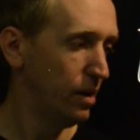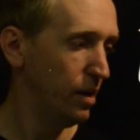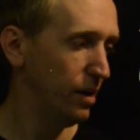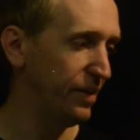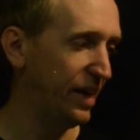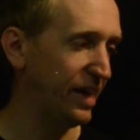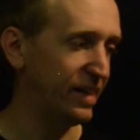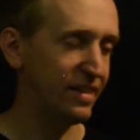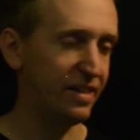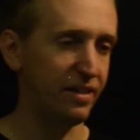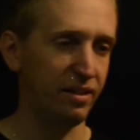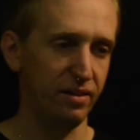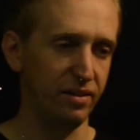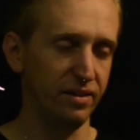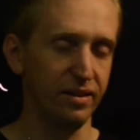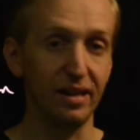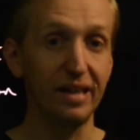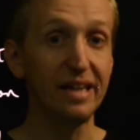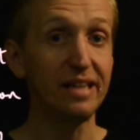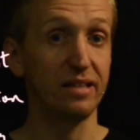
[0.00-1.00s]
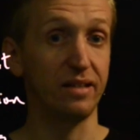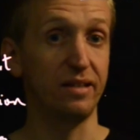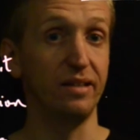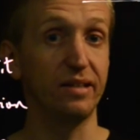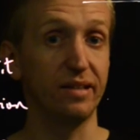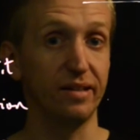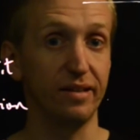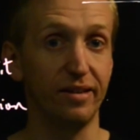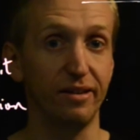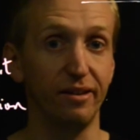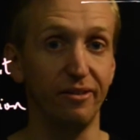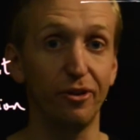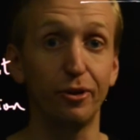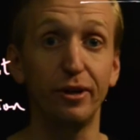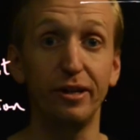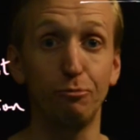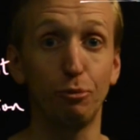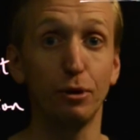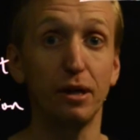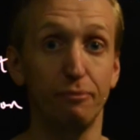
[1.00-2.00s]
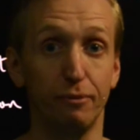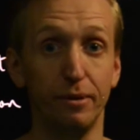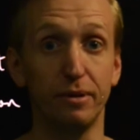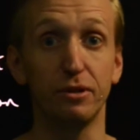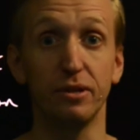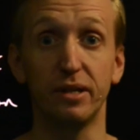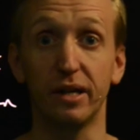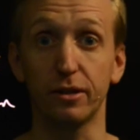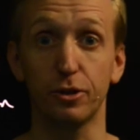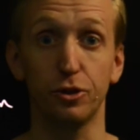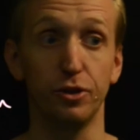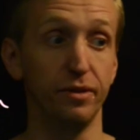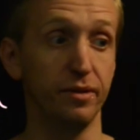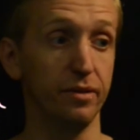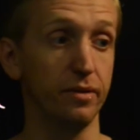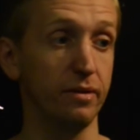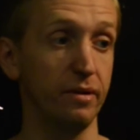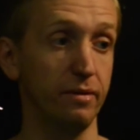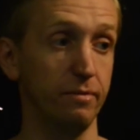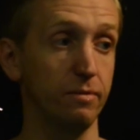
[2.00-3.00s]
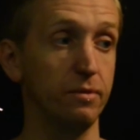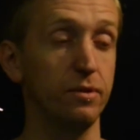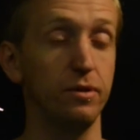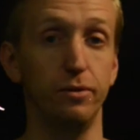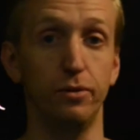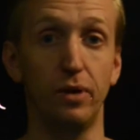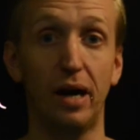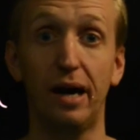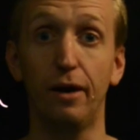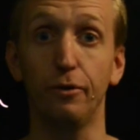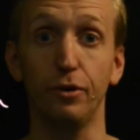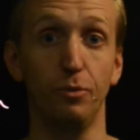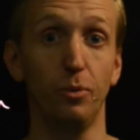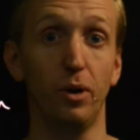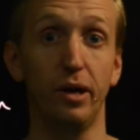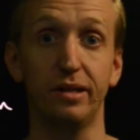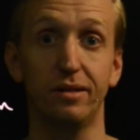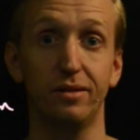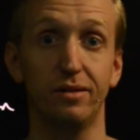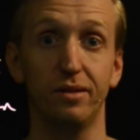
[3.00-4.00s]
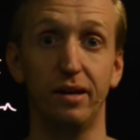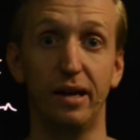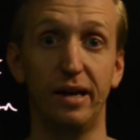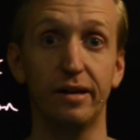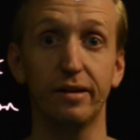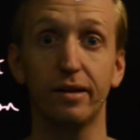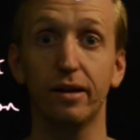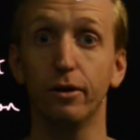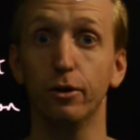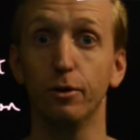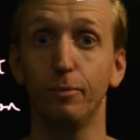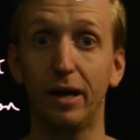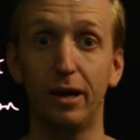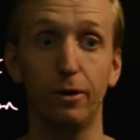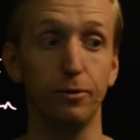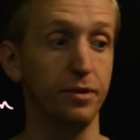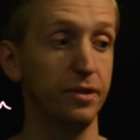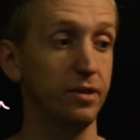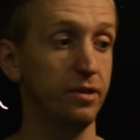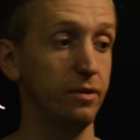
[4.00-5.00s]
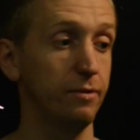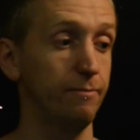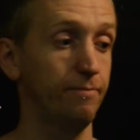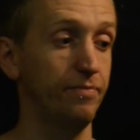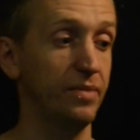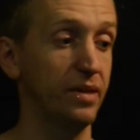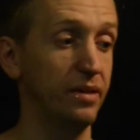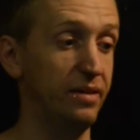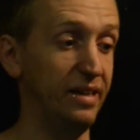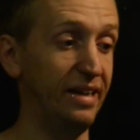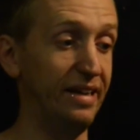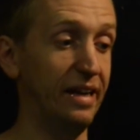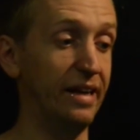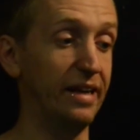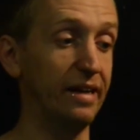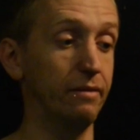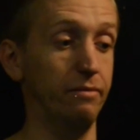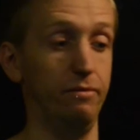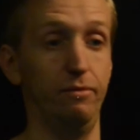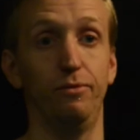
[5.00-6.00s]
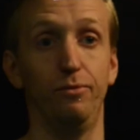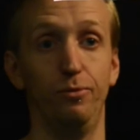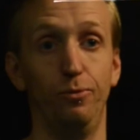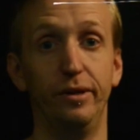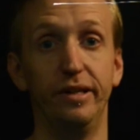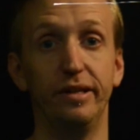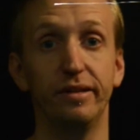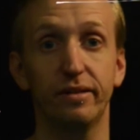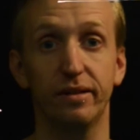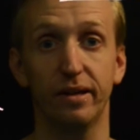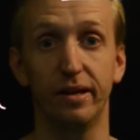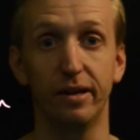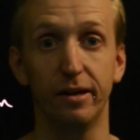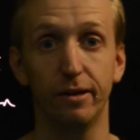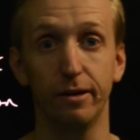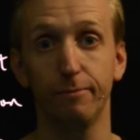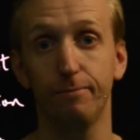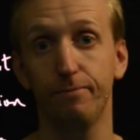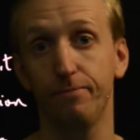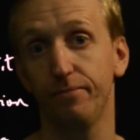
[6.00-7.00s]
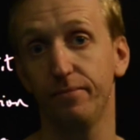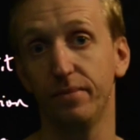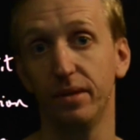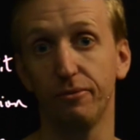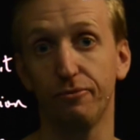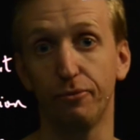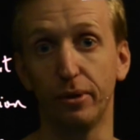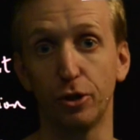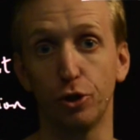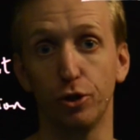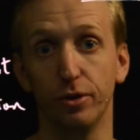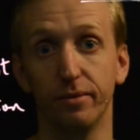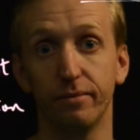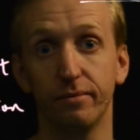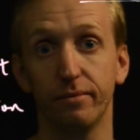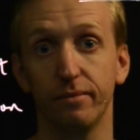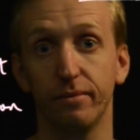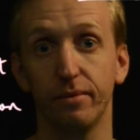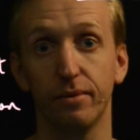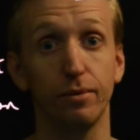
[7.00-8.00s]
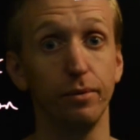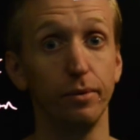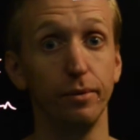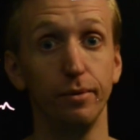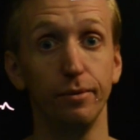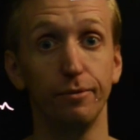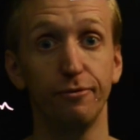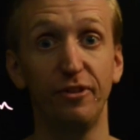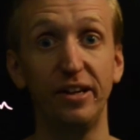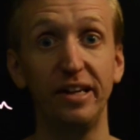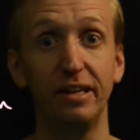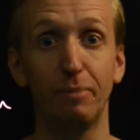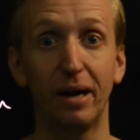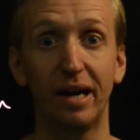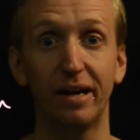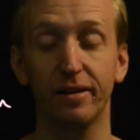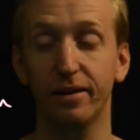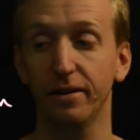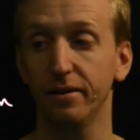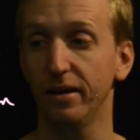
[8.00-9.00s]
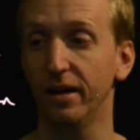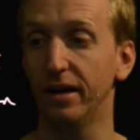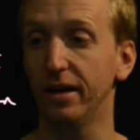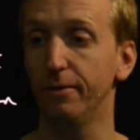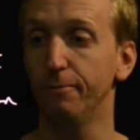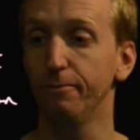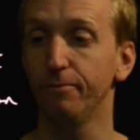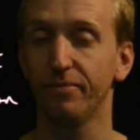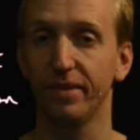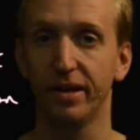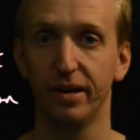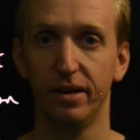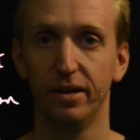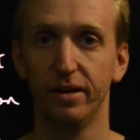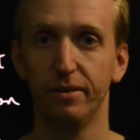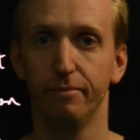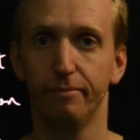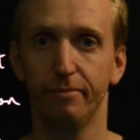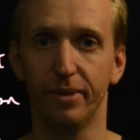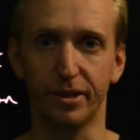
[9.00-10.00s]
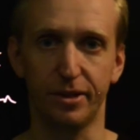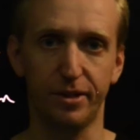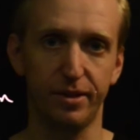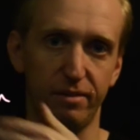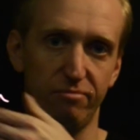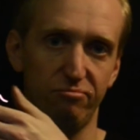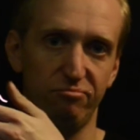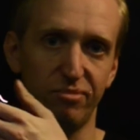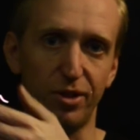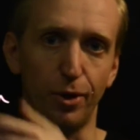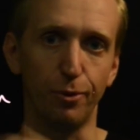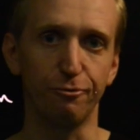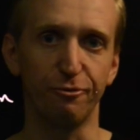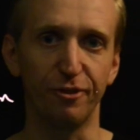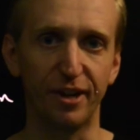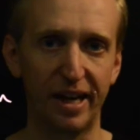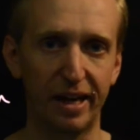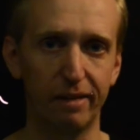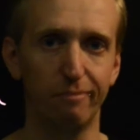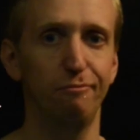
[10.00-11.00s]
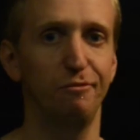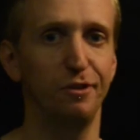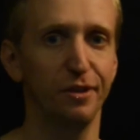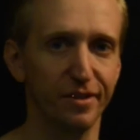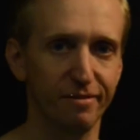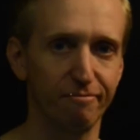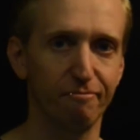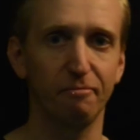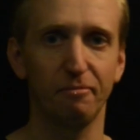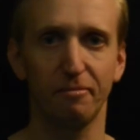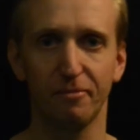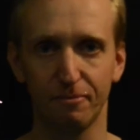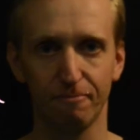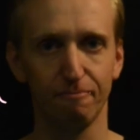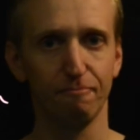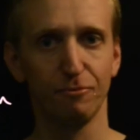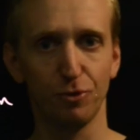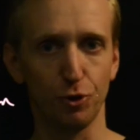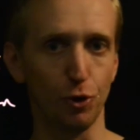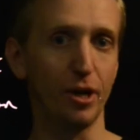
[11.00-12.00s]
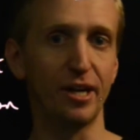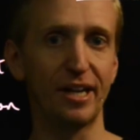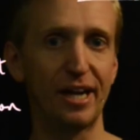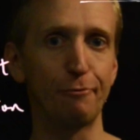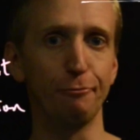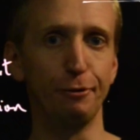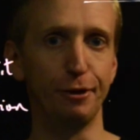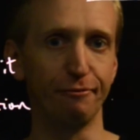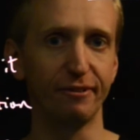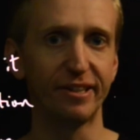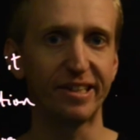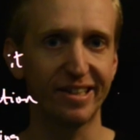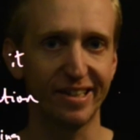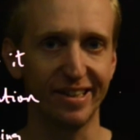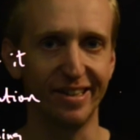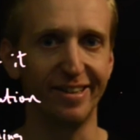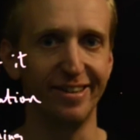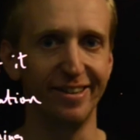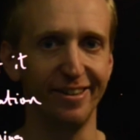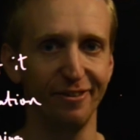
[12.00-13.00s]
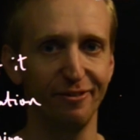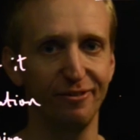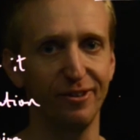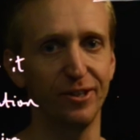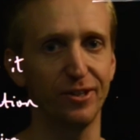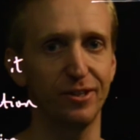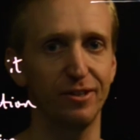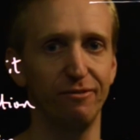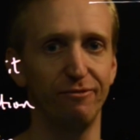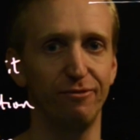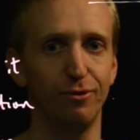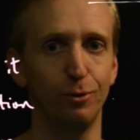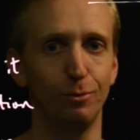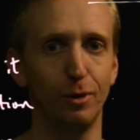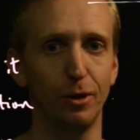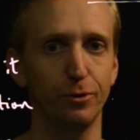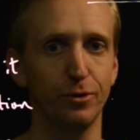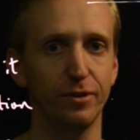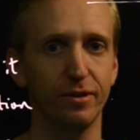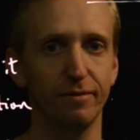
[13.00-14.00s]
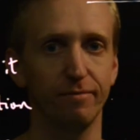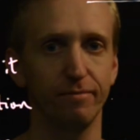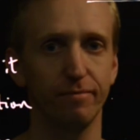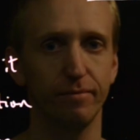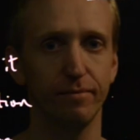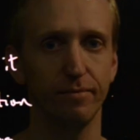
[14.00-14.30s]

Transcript: and that, at least, is a very brief introduction to how you might uh, go about dealing with uh, friction through feedback. Um, but don't forget, just try and get rid of it uh, first and foremost.